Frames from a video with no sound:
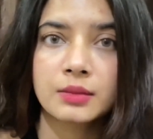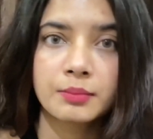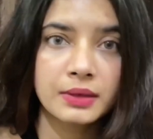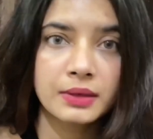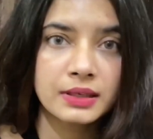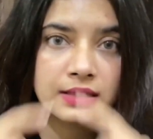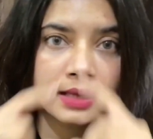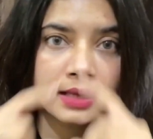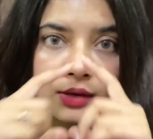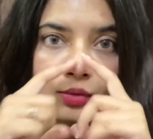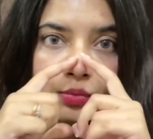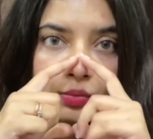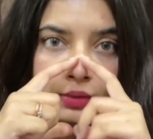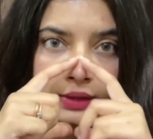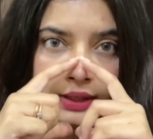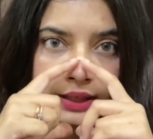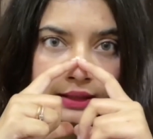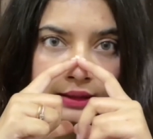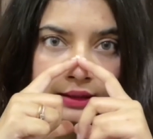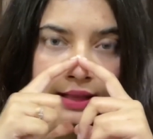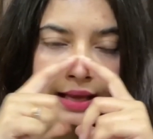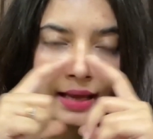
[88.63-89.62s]
because I don't
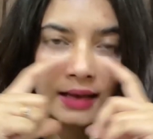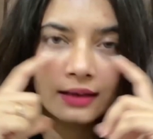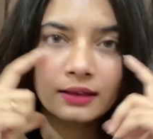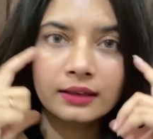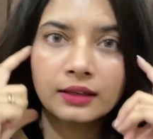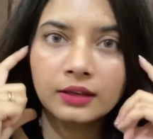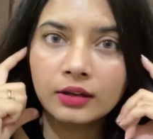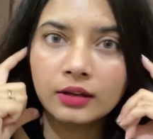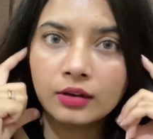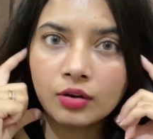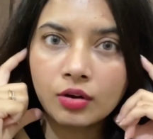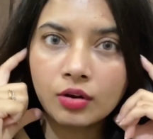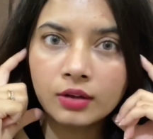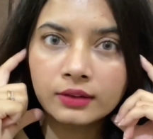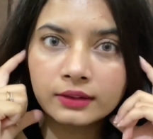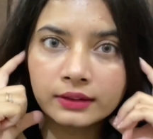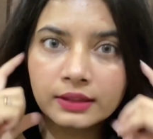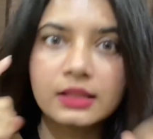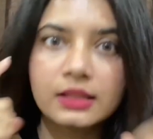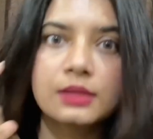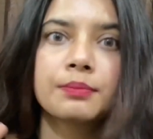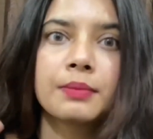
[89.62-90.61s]
get the acne on
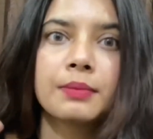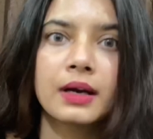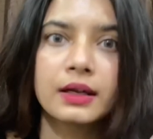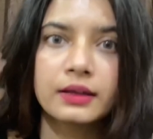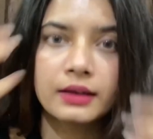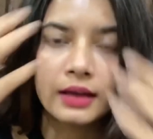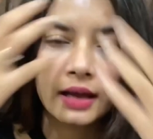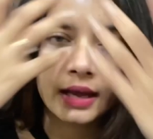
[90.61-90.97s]
this part,